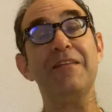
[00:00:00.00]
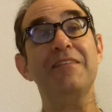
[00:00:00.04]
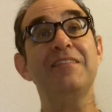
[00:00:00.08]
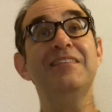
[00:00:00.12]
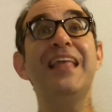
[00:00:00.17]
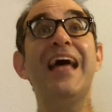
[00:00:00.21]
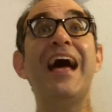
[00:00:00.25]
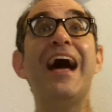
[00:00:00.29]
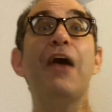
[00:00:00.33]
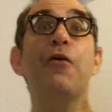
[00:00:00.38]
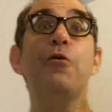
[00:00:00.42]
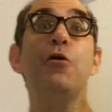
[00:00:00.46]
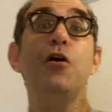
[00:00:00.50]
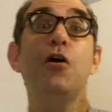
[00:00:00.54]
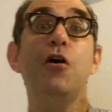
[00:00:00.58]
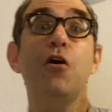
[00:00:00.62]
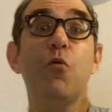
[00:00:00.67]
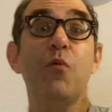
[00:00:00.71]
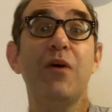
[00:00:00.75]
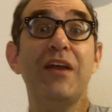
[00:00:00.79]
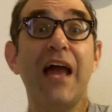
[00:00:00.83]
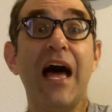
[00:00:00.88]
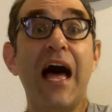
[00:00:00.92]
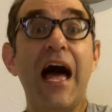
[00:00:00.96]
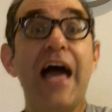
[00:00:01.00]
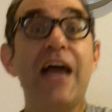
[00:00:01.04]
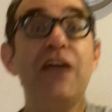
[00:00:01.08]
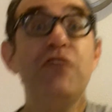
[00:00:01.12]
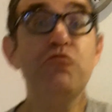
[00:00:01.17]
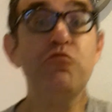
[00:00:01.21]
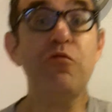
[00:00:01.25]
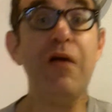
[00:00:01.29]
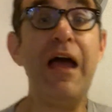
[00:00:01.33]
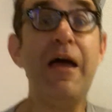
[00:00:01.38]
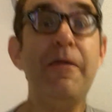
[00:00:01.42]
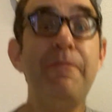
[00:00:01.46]
Now, when I
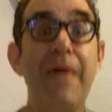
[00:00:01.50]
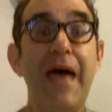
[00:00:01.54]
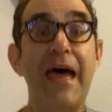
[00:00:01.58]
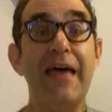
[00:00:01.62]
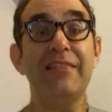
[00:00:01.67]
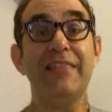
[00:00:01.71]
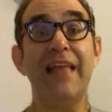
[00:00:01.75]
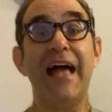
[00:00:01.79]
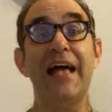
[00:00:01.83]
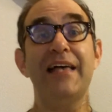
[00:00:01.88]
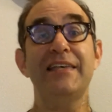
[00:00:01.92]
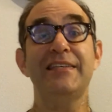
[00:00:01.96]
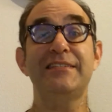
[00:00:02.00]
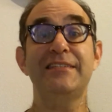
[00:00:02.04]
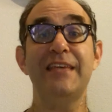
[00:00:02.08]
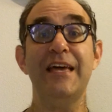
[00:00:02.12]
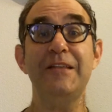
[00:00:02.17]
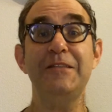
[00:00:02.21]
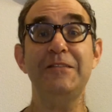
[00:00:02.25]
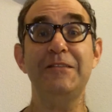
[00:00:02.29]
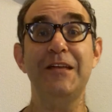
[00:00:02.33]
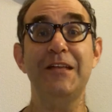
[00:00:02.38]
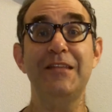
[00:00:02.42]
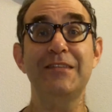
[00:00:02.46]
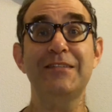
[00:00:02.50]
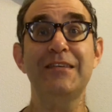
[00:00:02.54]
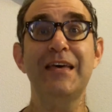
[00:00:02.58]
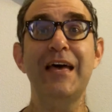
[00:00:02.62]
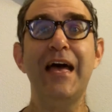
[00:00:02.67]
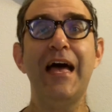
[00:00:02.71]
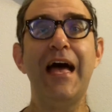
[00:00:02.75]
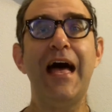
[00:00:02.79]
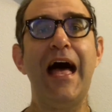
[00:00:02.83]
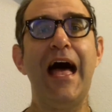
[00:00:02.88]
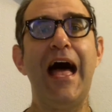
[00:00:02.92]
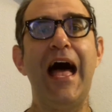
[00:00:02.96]
read that last
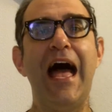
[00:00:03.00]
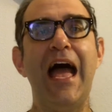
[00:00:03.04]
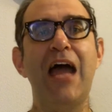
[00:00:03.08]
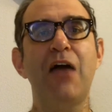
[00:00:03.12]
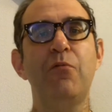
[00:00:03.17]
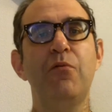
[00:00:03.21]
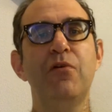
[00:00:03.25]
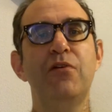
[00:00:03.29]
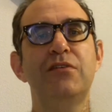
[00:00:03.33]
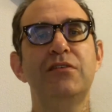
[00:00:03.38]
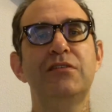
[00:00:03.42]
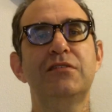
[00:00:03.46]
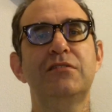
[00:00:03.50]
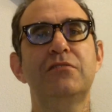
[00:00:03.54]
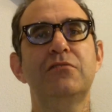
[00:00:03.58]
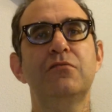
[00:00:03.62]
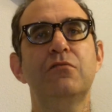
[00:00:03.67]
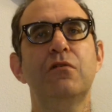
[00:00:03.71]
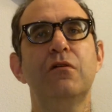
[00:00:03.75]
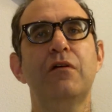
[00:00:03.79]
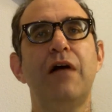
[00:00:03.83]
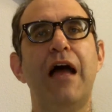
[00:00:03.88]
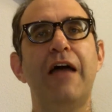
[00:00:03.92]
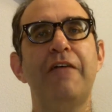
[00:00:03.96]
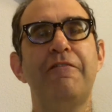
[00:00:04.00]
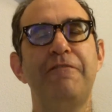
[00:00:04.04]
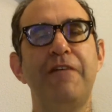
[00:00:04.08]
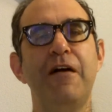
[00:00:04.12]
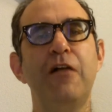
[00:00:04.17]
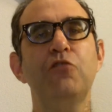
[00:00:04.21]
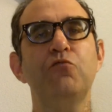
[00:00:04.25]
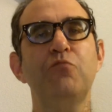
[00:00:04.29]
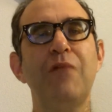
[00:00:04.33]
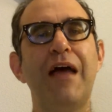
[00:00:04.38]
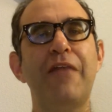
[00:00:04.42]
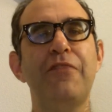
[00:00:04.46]
sentence, I
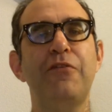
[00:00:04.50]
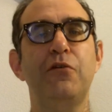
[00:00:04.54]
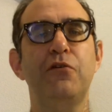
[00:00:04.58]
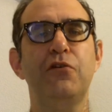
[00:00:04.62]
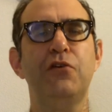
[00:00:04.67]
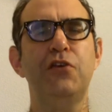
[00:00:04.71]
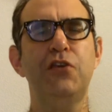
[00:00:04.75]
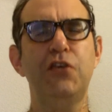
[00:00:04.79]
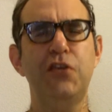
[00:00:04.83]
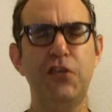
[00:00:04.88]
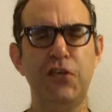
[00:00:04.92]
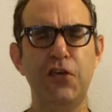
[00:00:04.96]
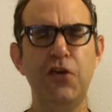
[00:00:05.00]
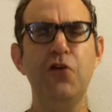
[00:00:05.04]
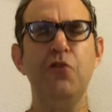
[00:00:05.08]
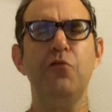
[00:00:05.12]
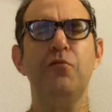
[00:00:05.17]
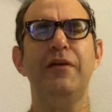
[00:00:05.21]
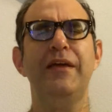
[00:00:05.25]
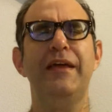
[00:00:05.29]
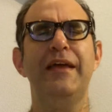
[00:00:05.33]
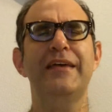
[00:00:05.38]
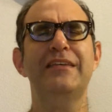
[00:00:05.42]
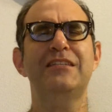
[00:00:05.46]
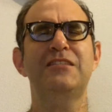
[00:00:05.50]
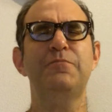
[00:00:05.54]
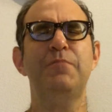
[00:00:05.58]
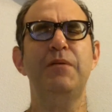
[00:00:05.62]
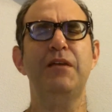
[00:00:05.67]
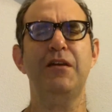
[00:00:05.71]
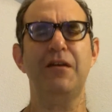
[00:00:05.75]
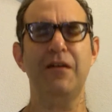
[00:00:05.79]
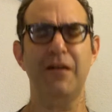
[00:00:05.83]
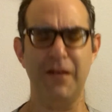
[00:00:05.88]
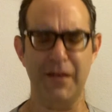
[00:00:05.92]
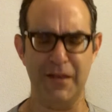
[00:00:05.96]
felt rather curious
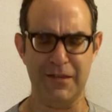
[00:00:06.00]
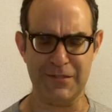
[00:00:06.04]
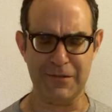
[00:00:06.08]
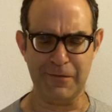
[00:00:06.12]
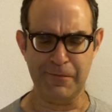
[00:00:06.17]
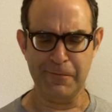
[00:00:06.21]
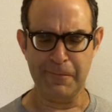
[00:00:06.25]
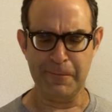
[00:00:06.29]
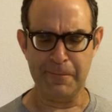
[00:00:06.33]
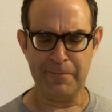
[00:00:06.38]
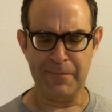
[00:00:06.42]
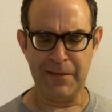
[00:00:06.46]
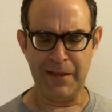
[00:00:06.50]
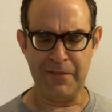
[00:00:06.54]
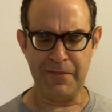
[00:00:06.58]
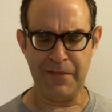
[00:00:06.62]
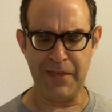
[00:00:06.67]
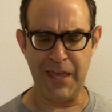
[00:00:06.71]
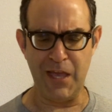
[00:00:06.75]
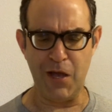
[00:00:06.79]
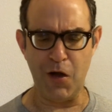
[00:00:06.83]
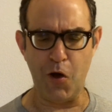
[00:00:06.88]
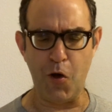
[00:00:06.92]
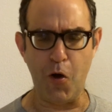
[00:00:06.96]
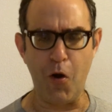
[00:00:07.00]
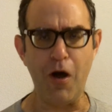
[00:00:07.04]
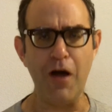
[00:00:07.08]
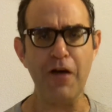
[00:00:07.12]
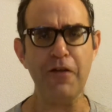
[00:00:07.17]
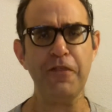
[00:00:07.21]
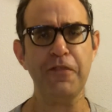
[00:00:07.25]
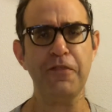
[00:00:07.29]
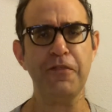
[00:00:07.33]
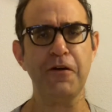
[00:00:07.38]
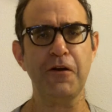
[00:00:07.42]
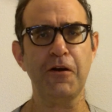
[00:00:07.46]
because the
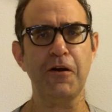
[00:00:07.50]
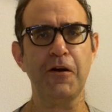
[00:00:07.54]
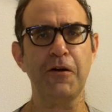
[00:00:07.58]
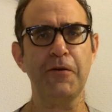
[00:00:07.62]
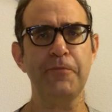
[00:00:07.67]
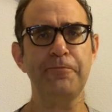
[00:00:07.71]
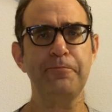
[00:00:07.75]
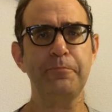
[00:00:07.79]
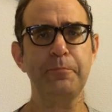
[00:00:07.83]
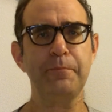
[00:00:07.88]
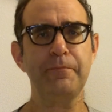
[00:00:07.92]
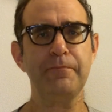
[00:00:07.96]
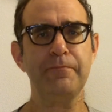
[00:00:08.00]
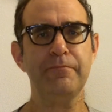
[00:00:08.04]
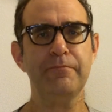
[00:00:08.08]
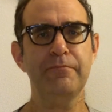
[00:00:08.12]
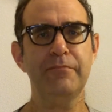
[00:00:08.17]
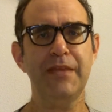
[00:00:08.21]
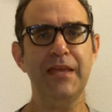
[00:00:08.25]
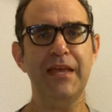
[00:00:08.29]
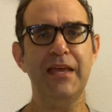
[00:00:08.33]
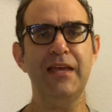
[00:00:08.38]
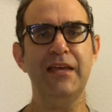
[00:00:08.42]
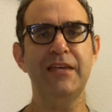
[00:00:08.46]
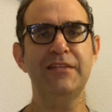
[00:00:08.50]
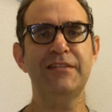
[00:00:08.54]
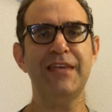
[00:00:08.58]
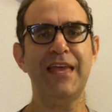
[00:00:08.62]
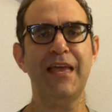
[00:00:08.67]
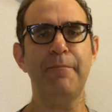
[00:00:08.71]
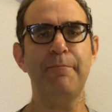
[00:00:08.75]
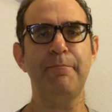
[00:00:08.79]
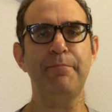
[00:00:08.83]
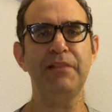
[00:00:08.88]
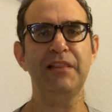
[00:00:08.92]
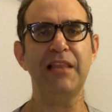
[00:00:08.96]
author is
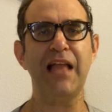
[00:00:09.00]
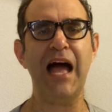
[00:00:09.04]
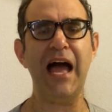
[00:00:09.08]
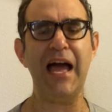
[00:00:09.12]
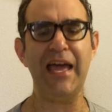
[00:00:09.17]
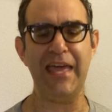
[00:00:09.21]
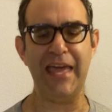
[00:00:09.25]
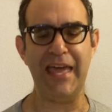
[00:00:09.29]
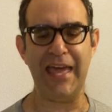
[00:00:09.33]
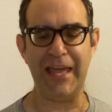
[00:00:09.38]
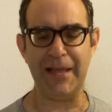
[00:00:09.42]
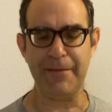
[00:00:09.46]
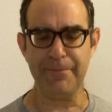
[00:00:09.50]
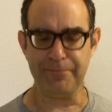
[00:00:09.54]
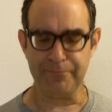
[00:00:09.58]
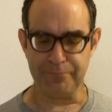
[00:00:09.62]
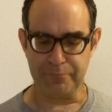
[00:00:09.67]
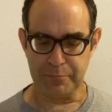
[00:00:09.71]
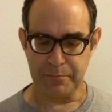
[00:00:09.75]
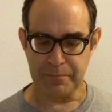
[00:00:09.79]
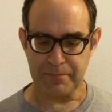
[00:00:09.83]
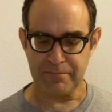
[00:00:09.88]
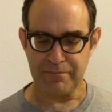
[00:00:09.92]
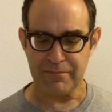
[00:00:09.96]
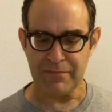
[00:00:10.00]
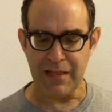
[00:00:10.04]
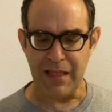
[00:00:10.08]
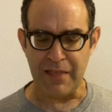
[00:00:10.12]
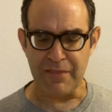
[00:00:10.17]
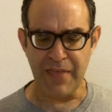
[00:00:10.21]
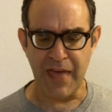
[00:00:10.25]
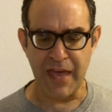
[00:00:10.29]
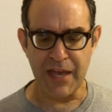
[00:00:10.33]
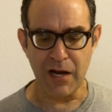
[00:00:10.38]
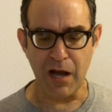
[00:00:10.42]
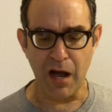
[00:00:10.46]
implying
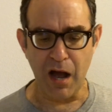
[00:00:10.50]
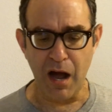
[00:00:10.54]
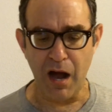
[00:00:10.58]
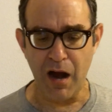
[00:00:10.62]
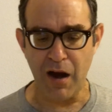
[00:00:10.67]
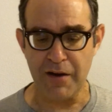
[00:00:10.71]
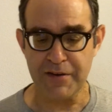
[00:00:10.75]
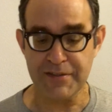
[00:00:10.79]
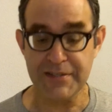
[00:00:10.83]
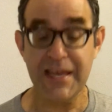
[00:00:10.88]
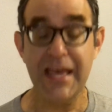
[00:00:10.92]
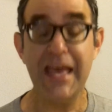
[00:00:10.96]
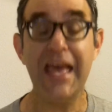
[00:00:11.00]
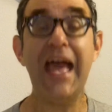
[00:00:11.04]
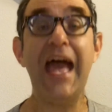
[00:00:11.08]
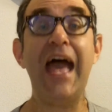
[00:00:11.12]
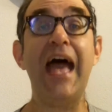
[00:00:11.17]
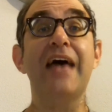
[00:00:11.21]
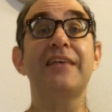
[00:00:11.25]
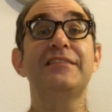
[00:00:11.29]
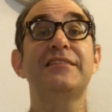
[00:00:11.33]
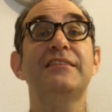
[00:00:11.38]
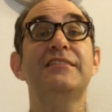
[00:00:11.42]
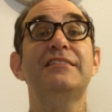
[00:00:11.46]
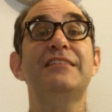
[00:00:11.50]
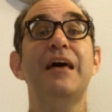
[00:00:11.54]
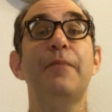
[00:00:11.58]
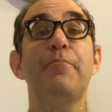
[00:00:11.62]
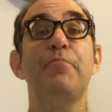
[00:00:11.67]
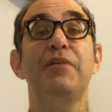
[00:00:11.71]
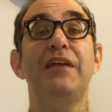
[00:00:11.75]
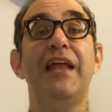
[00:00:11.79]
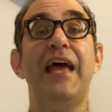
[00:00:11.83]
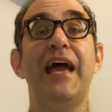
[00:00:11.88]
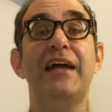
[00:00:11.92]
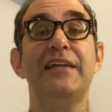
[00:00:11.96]
that art as a
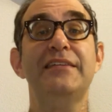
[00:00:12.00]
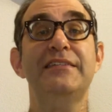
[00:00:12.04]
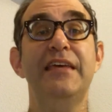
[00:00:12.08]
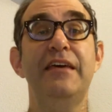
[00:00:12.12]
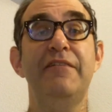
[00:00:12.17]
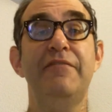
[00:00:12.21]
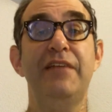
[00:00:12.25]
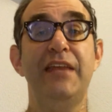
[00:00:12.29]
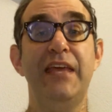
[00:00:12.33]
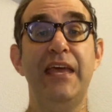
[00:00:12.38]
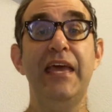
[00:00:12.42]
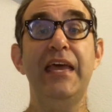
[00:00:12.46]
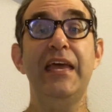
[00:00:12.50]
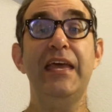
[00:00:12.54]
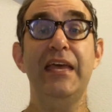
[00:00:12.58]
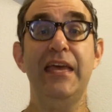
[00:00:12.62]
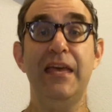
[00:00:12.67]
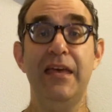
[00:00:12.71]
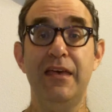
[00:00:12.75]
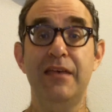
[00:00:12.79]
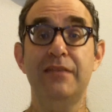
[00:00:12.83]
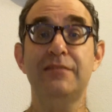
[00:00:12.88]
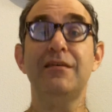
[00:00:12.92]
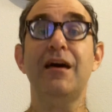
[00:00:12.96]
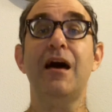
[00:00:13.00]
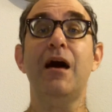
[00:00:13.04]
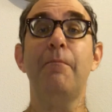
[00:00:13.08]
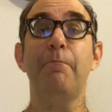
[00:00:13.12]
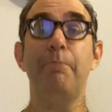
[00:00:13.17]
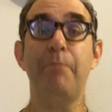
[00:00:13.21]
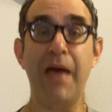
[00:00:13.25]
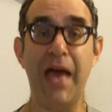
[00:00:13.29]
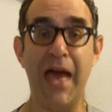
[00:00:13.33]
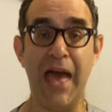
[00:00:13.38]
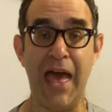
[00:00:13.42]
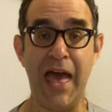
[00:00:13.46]
separate activity is
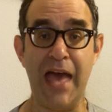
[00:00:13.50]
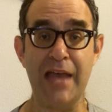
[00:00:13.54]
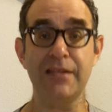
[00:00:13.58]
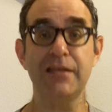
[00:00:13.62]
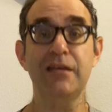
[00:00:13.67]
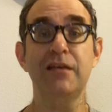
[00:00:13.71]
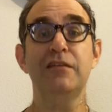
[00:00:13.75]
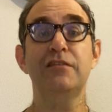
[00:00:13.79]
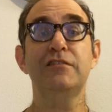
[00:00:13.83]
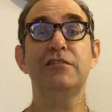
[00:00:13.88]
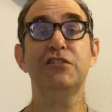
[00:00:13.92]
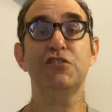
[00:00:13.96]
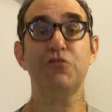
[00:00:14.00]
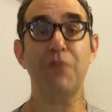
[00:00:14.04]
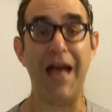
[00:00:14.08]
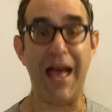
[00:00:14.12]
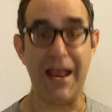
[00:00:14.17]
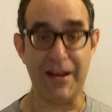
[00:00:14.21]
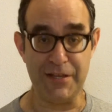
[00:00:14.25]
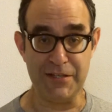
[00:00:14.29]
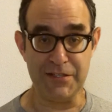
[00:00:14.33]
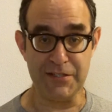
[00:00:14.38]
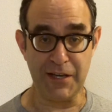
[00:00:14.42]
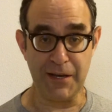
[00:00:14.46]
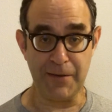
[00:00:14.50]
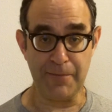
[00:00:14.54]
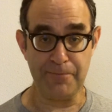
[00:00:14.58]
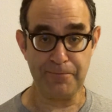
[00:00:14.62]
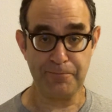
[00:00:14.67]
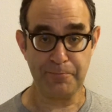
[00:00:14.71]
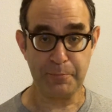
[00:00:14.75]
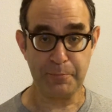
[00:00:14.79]
a bad strategy.